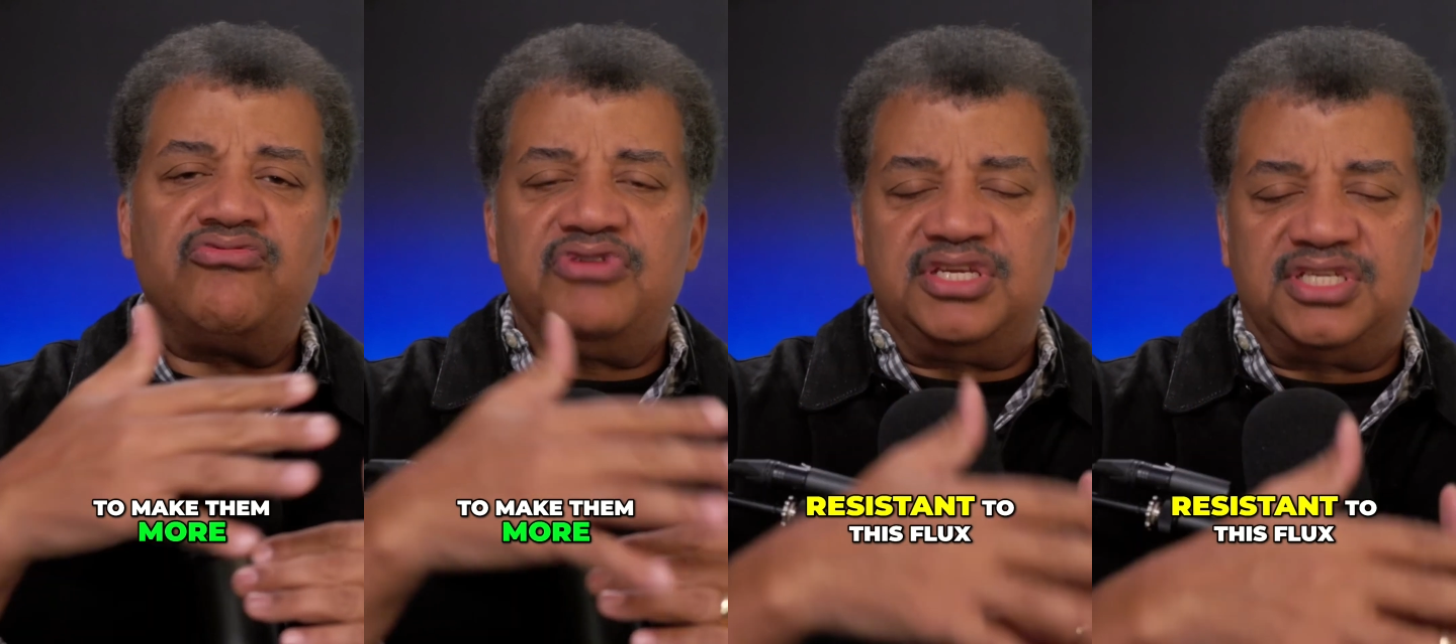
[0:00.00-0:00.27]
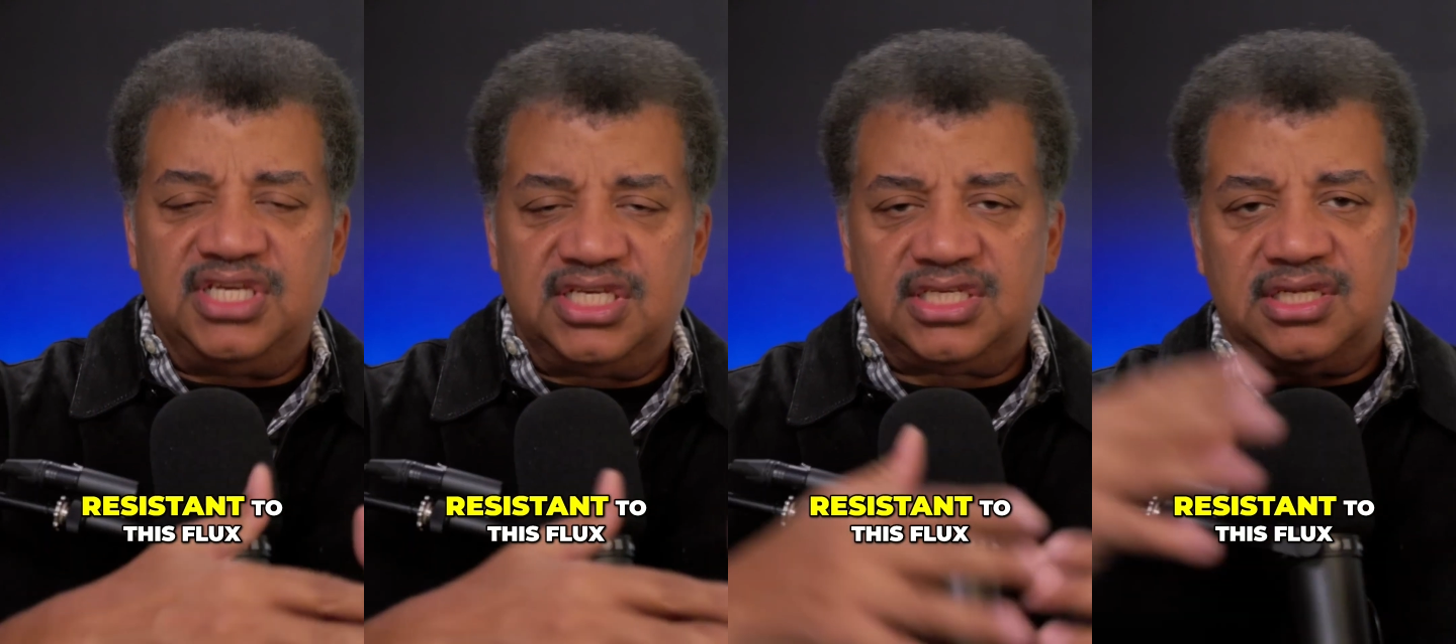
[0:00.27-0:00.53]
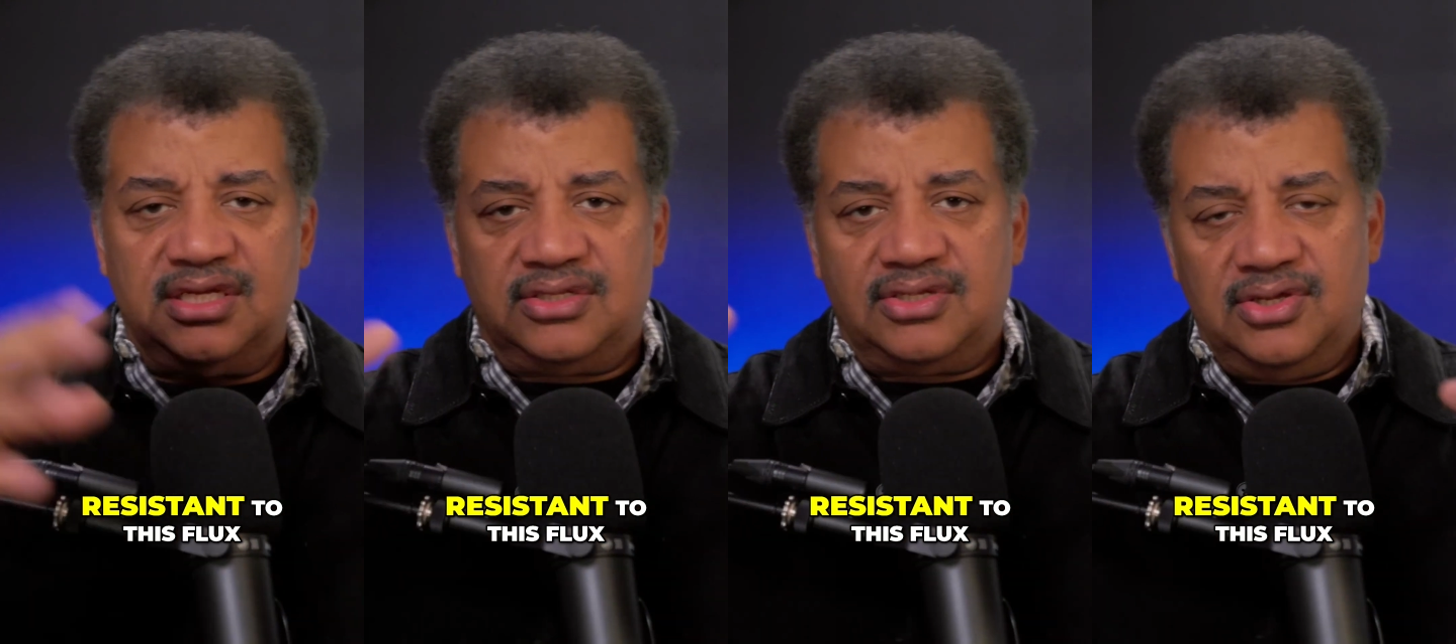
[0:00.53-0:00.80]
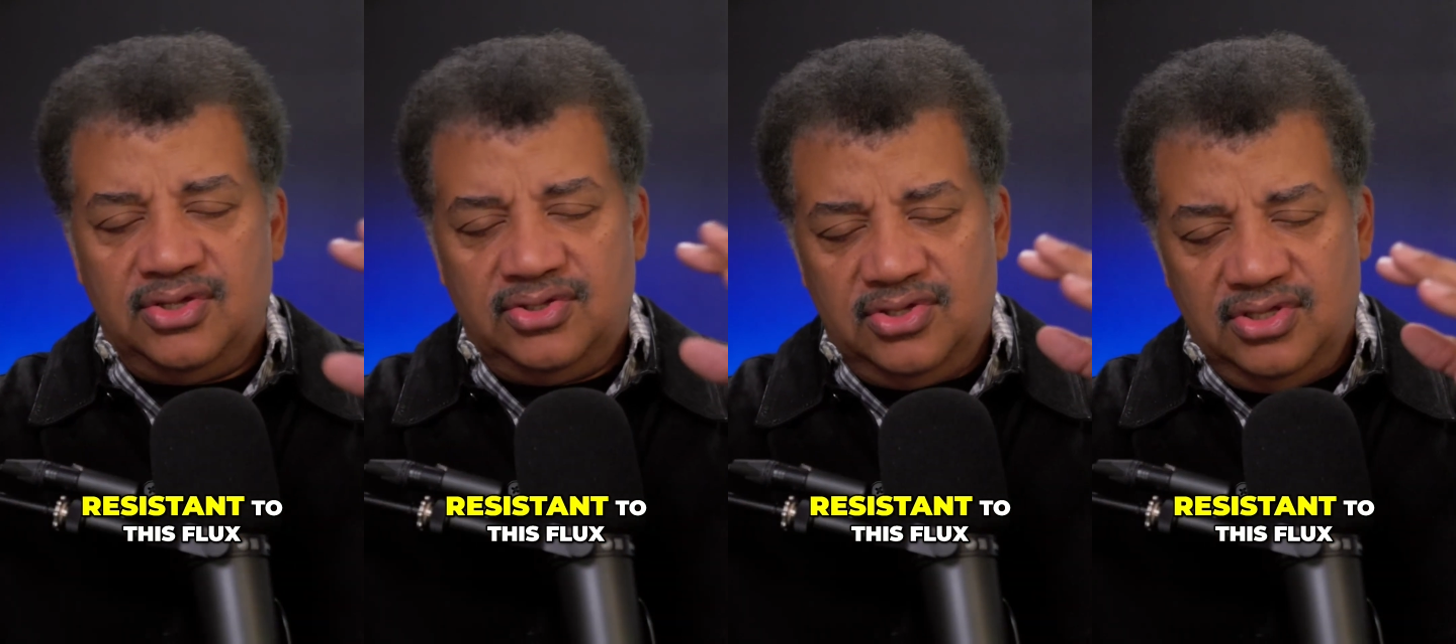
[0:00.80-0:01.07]

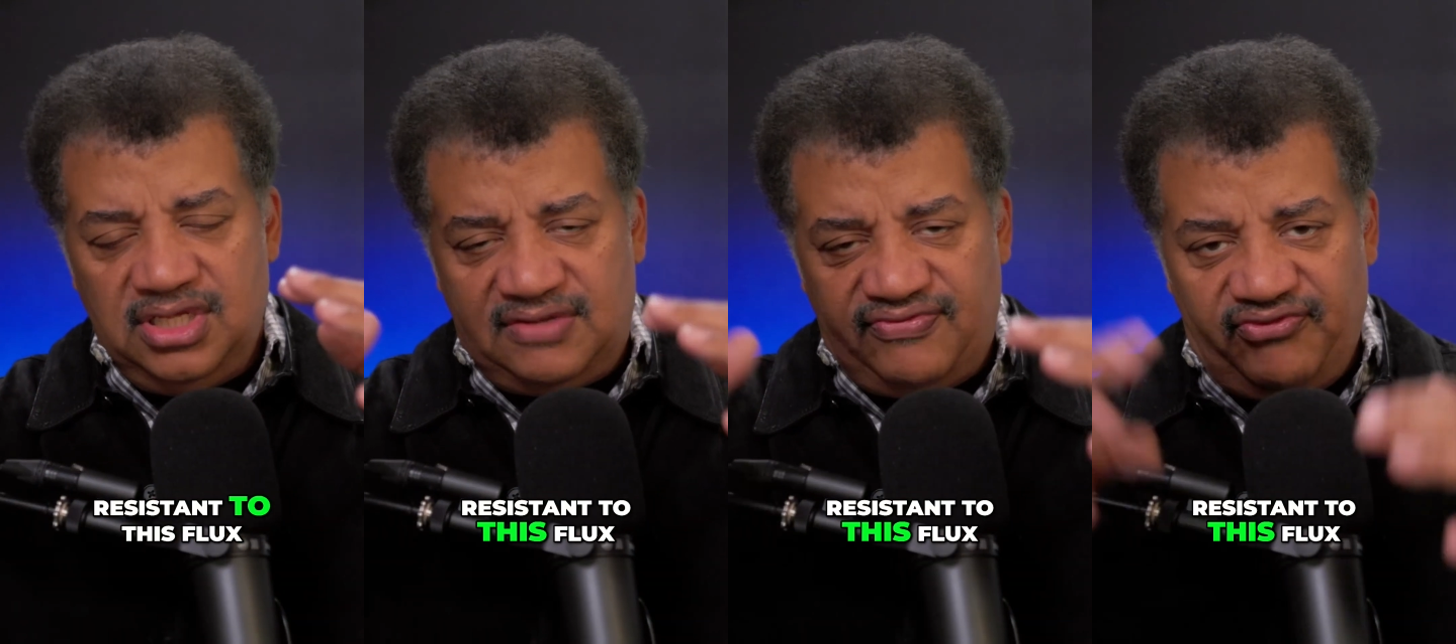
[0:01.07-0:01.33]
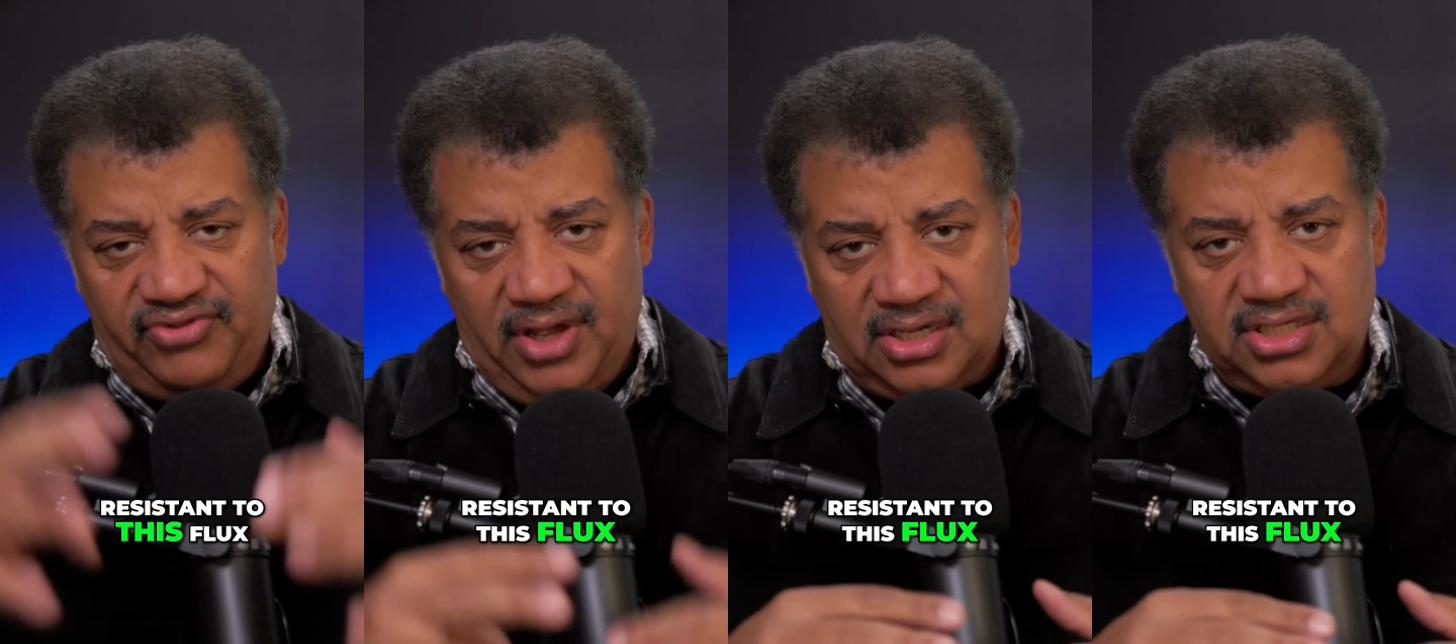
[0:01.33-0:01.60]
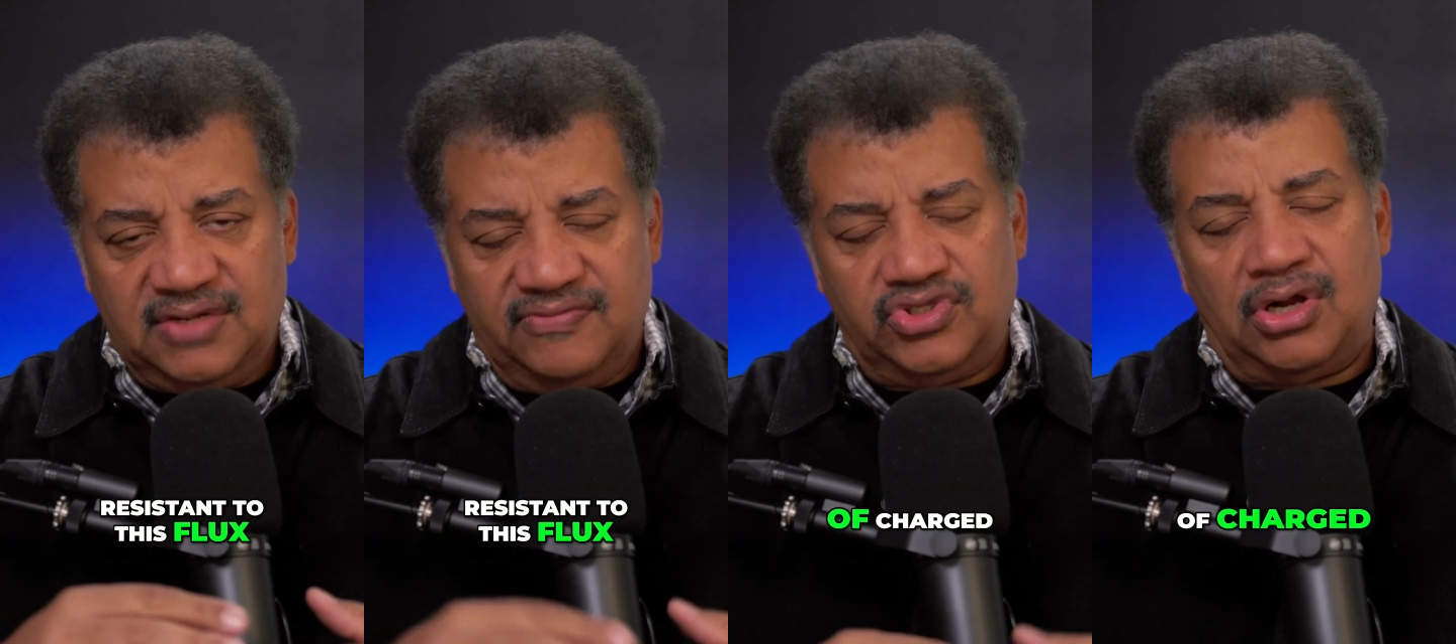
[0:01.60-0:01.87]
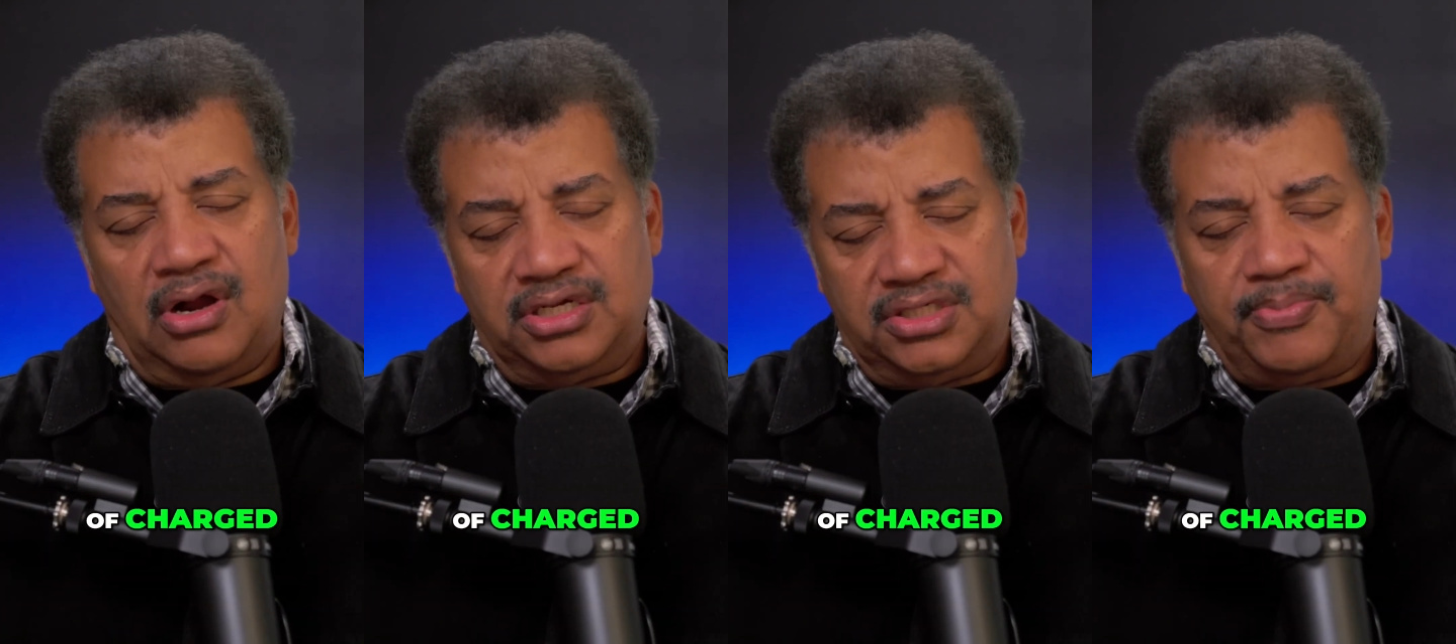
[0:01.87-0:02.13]
resistant to this flux of
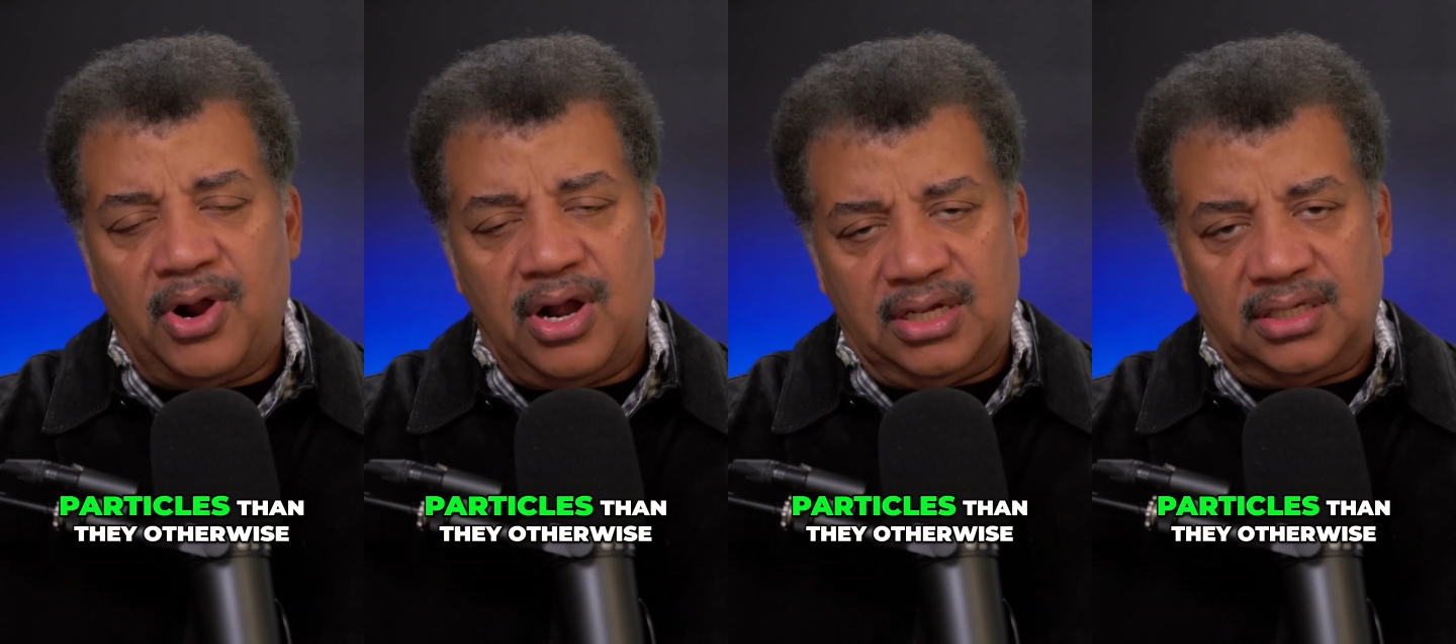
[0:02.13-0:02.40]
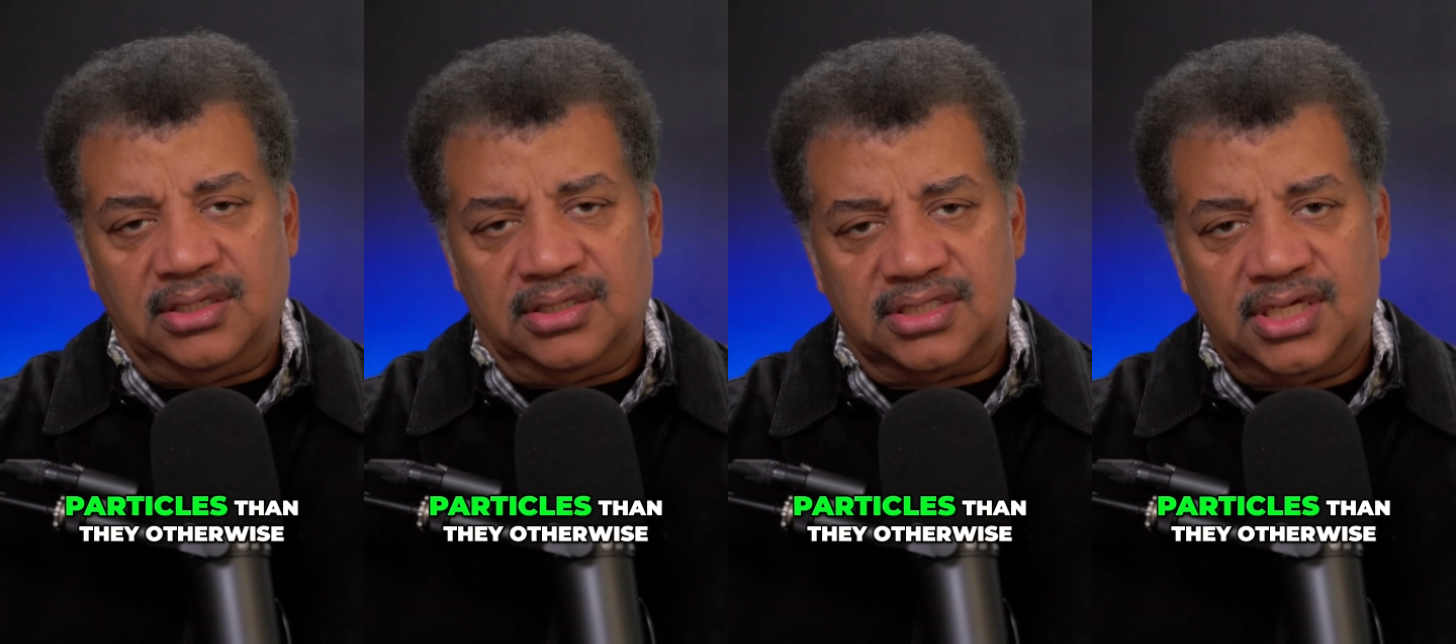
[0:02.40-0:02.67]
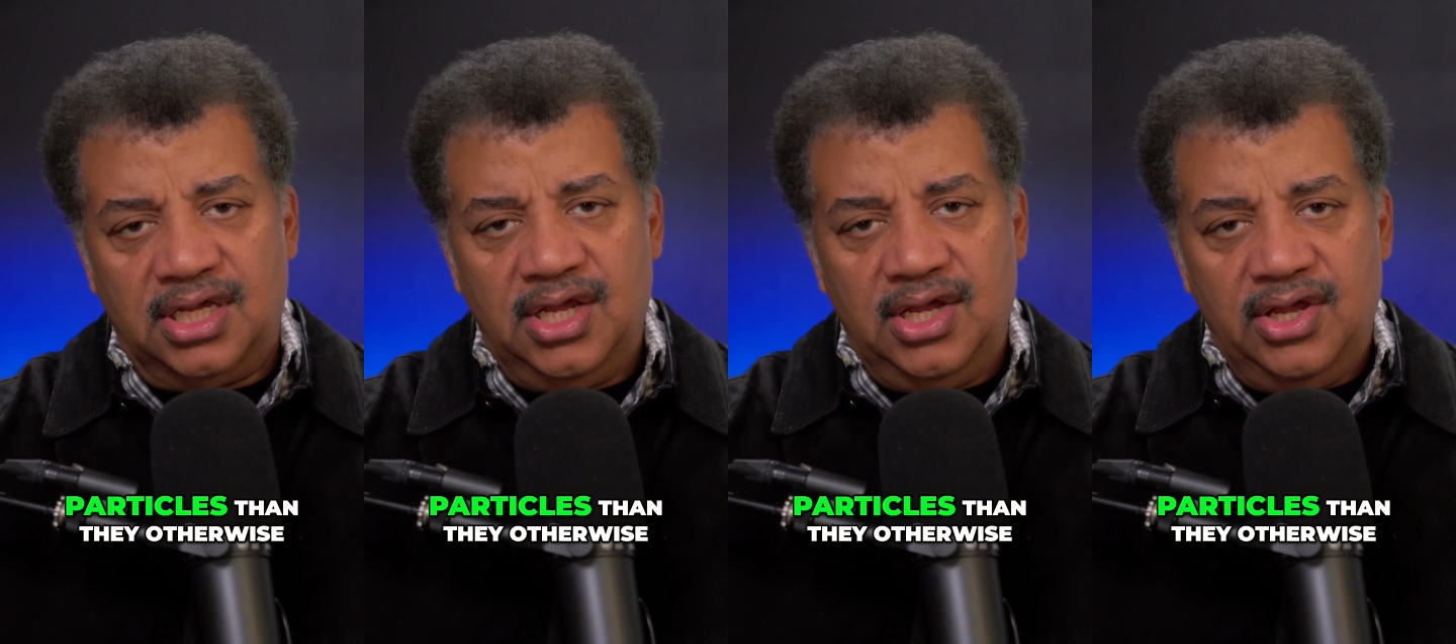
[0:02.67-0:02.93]
charged particles